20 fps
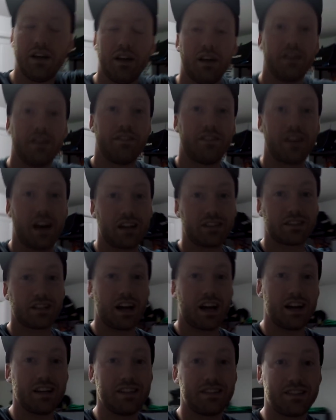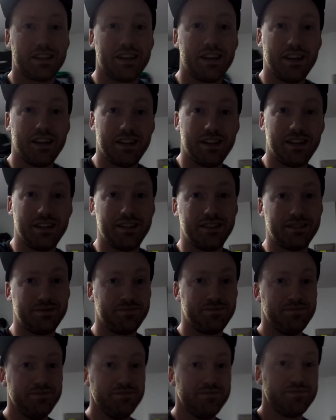Zosh guys,
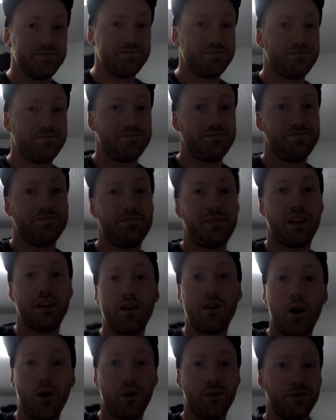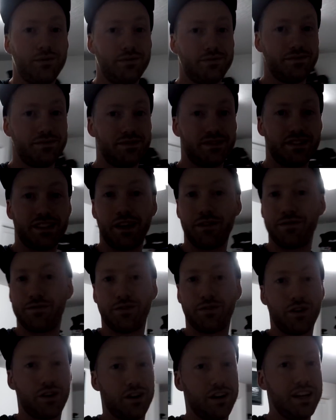they know it's that
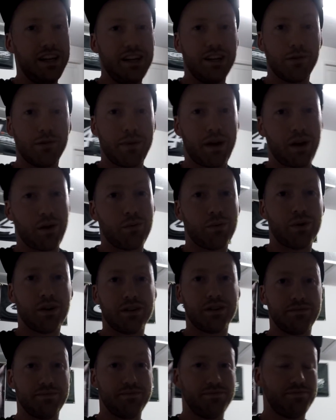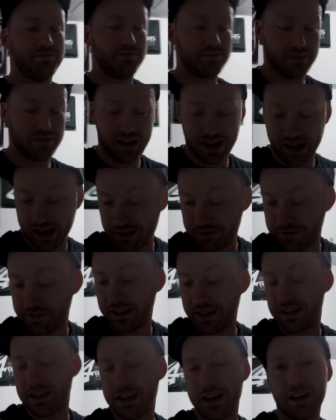Florida heat no matter what. I got a
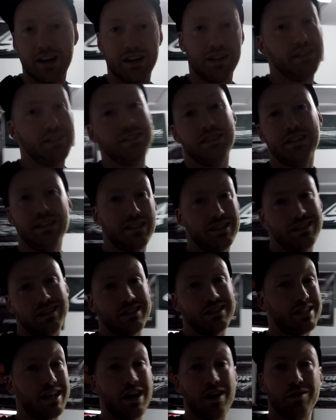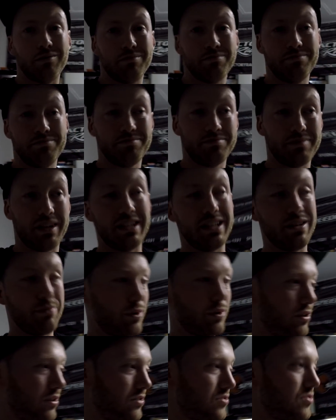fan on, doesn't help. I need
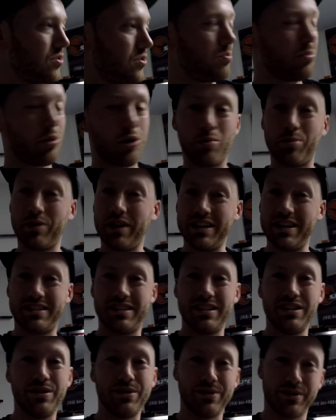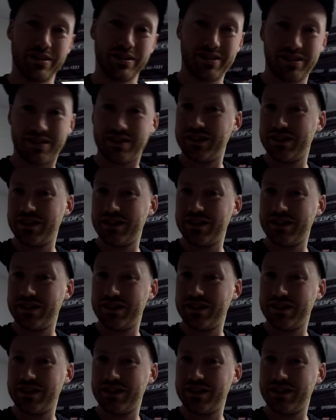one of those little portable AC units.